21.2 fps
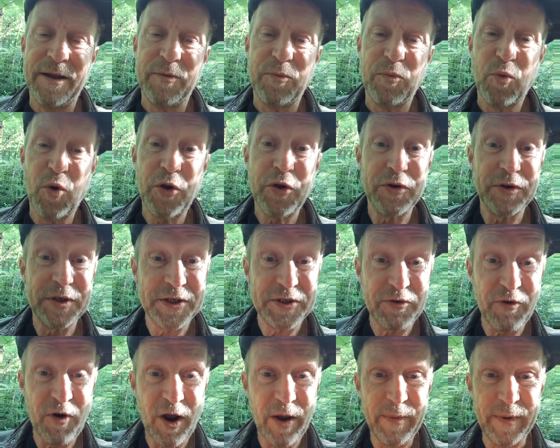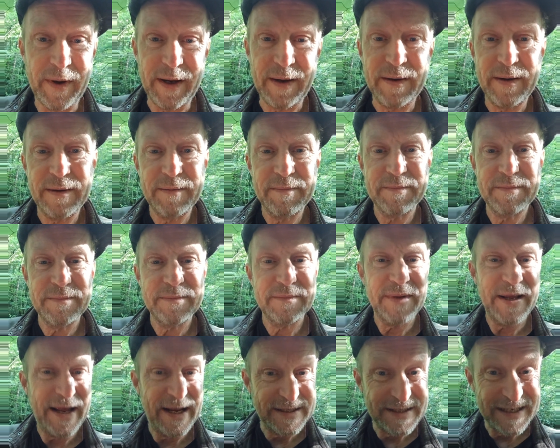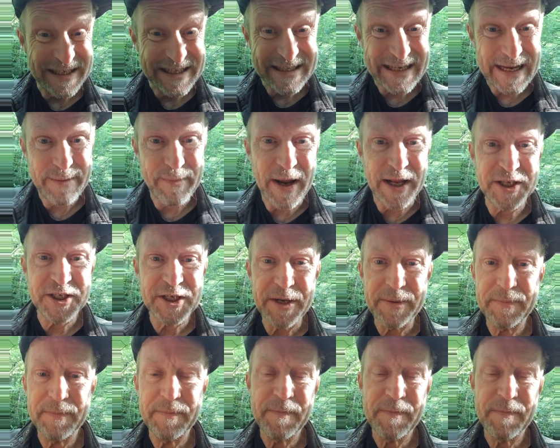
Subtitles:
What you're describing is a steam engine.